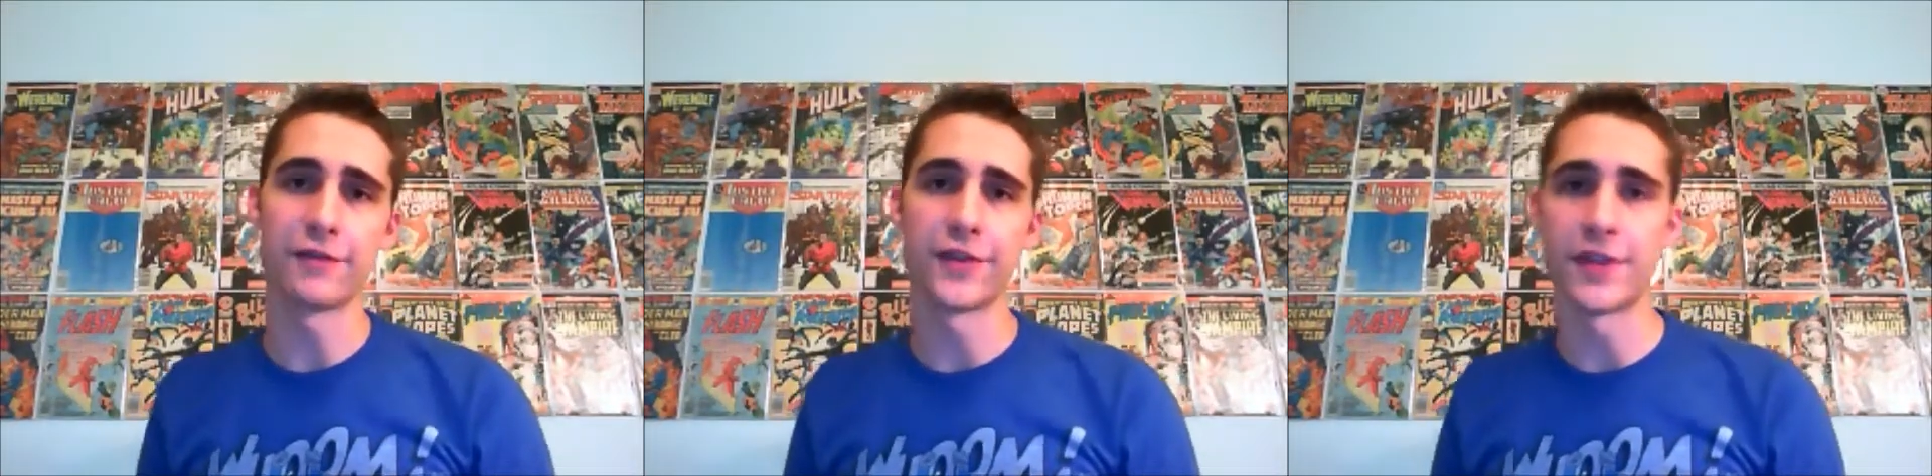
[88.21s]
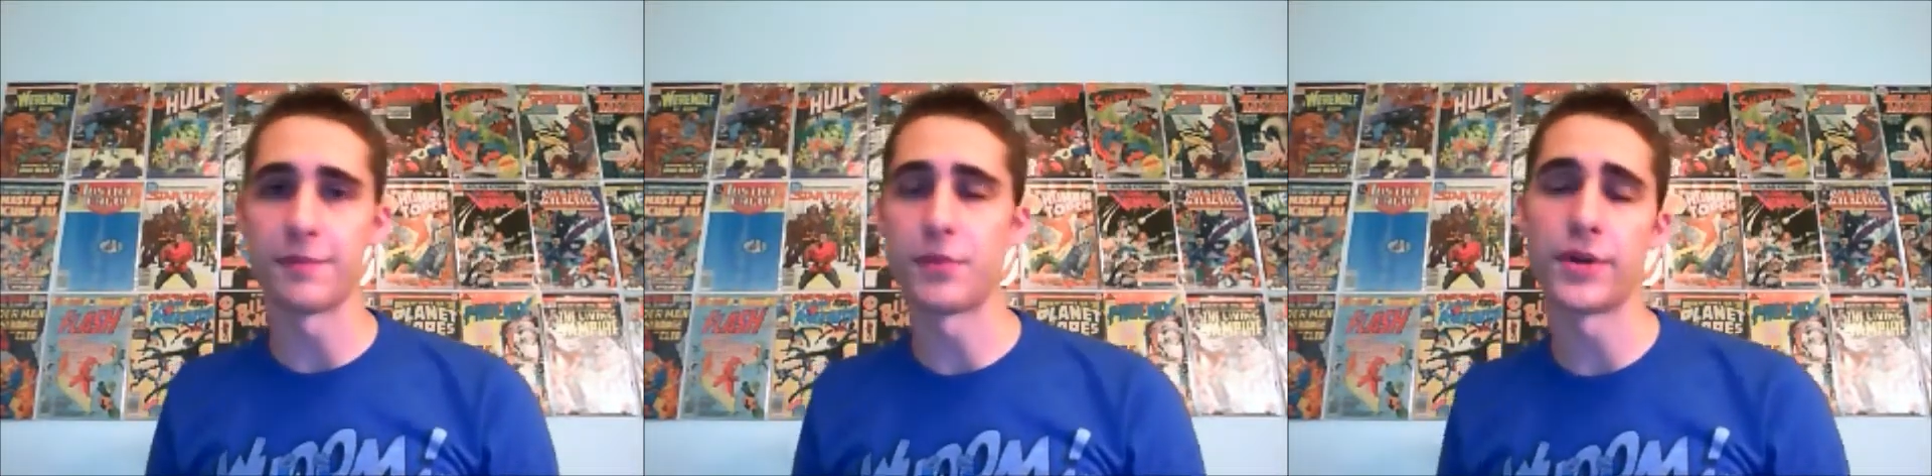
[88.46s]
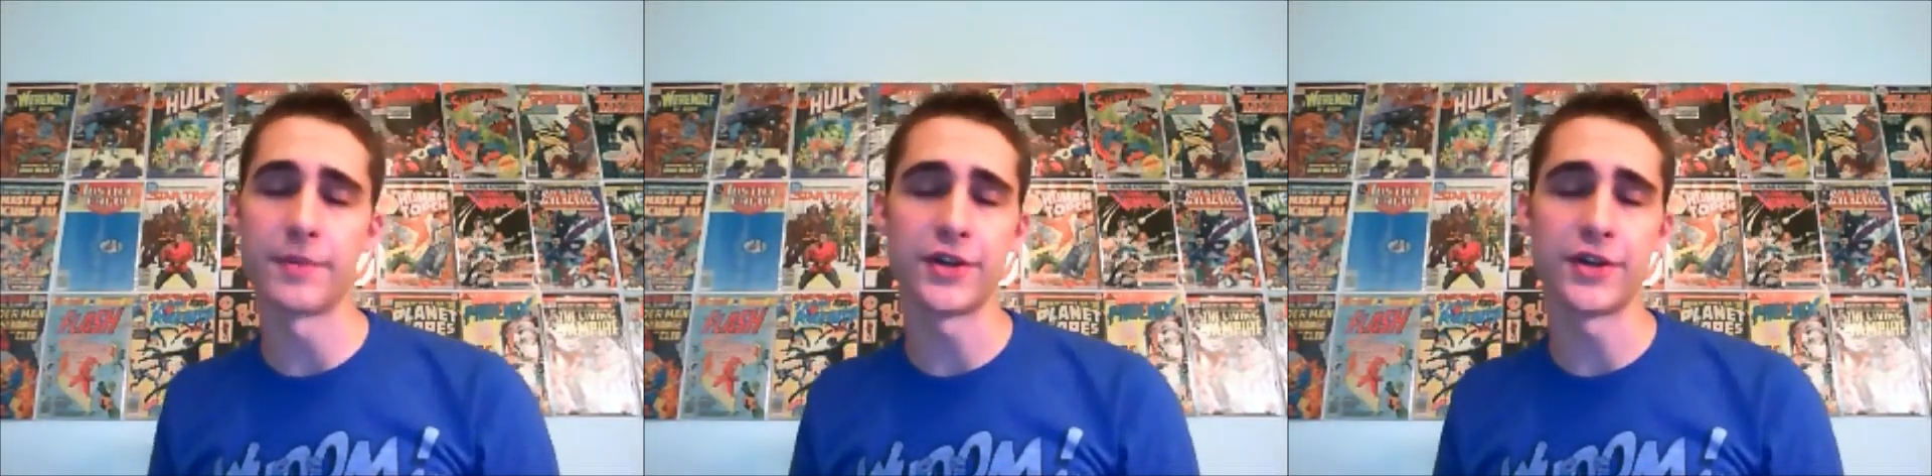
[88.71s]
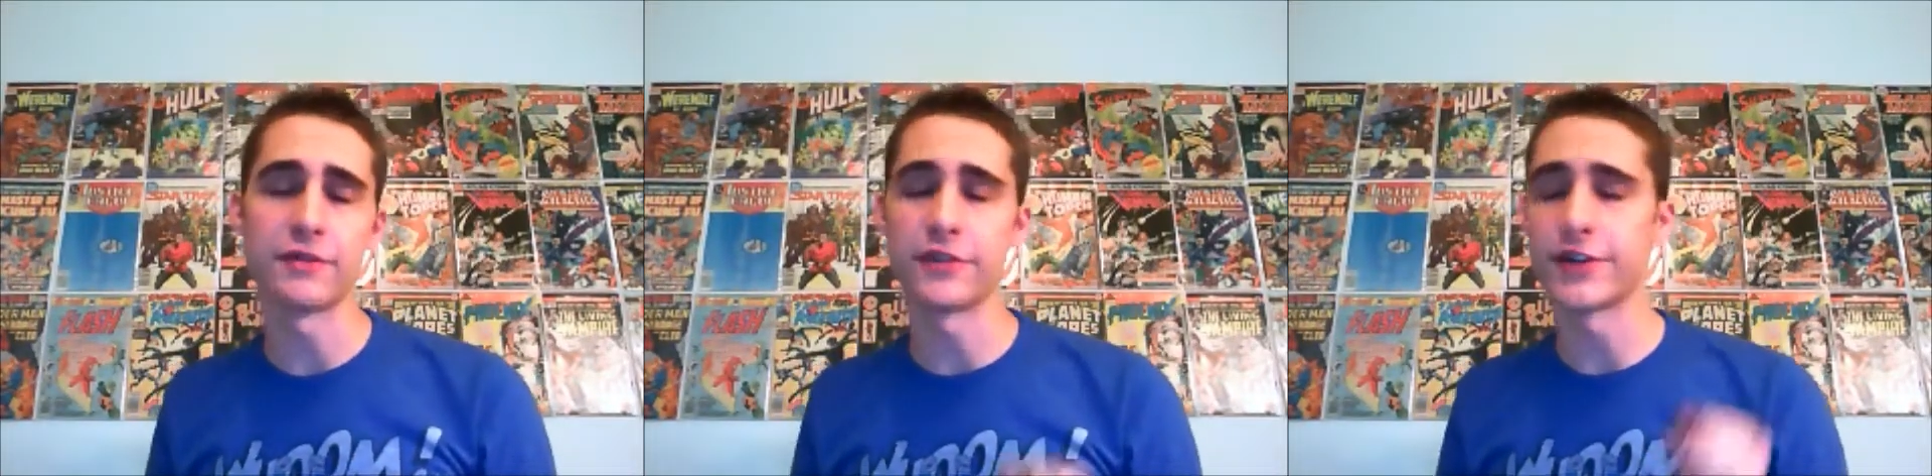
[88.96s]
for the Pokemon
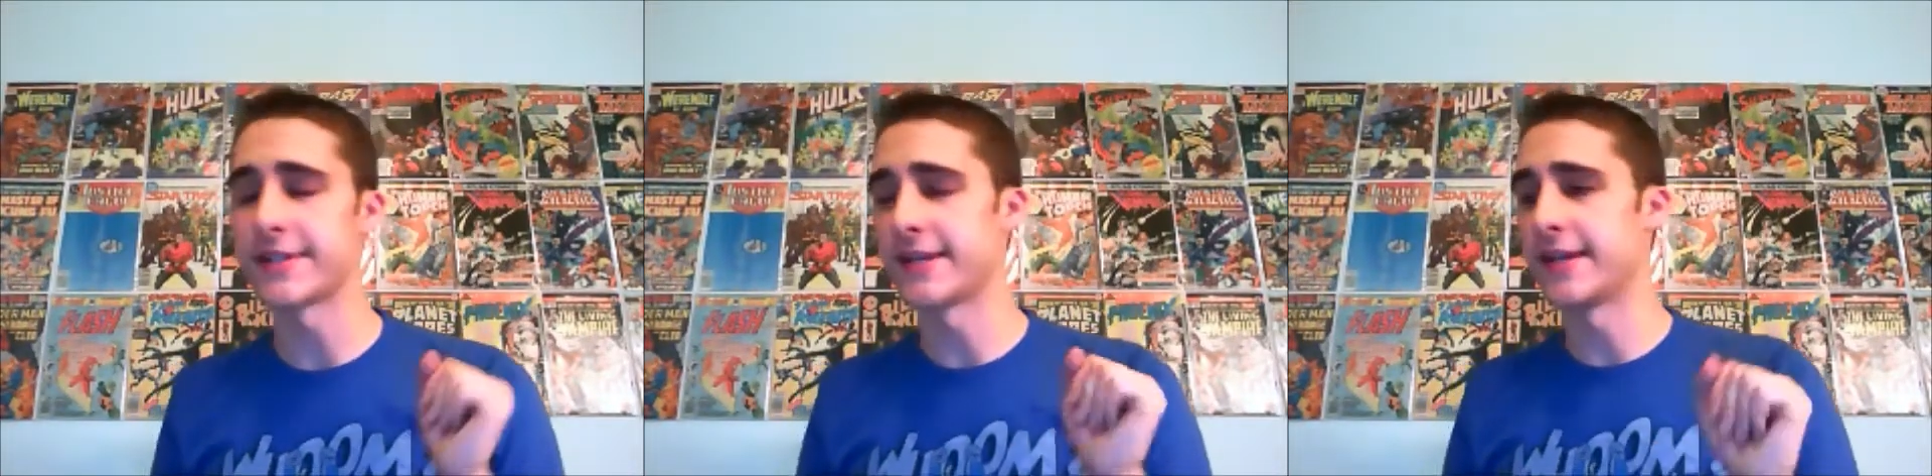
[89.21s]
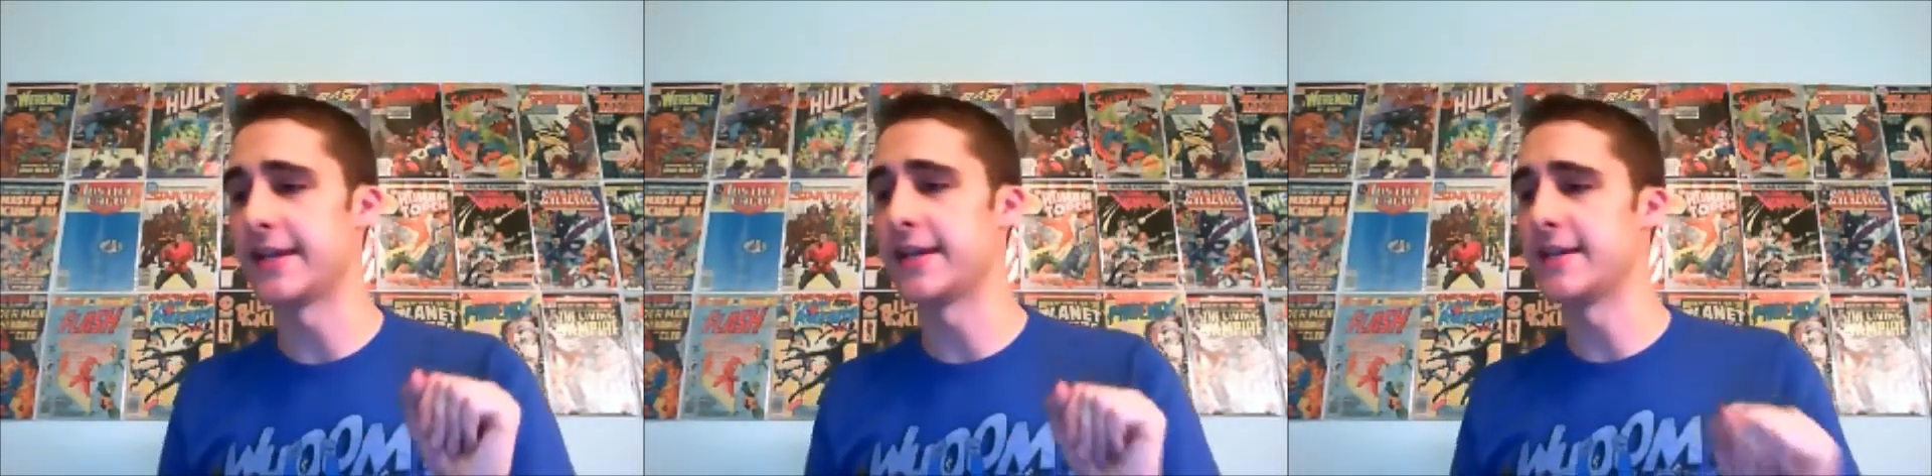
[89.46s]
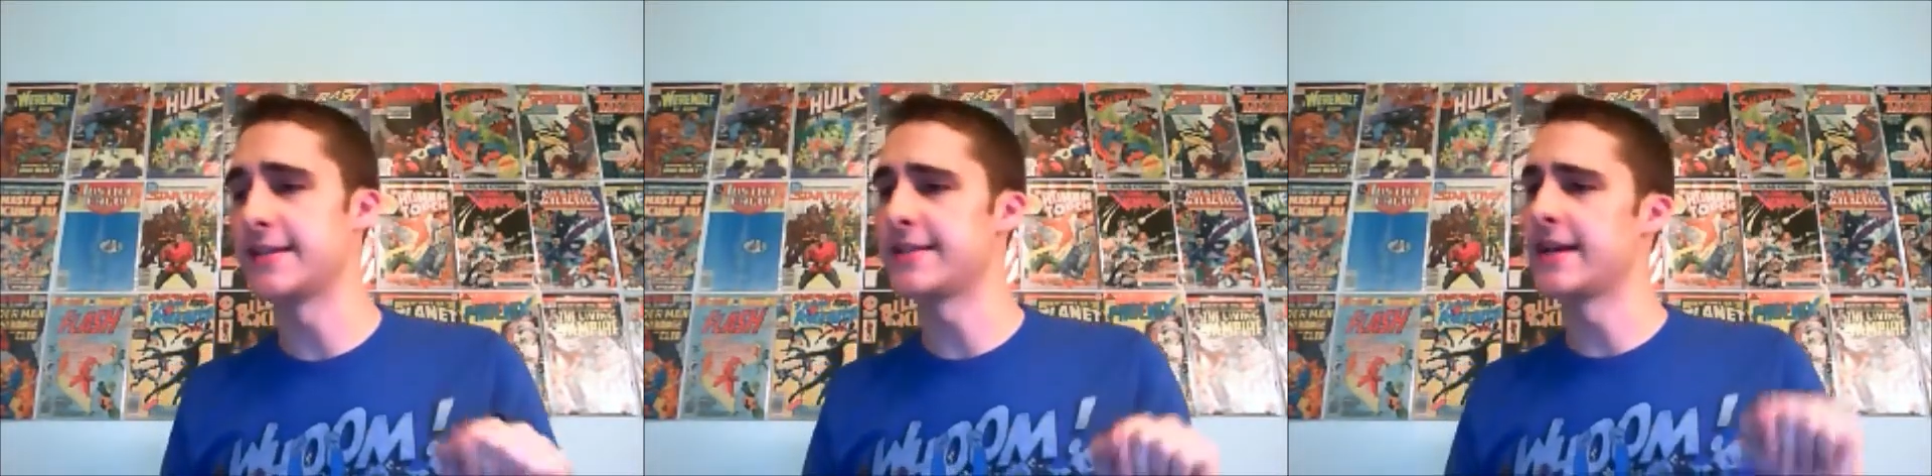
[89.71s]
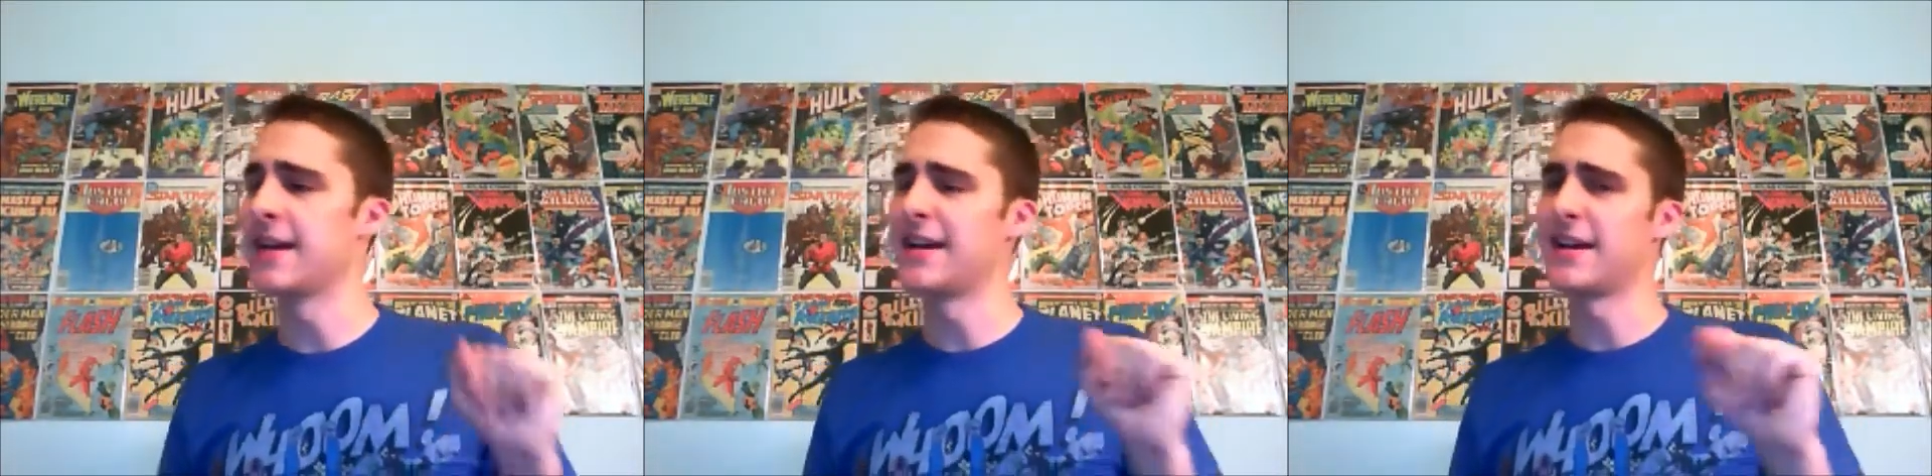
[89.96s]
universe is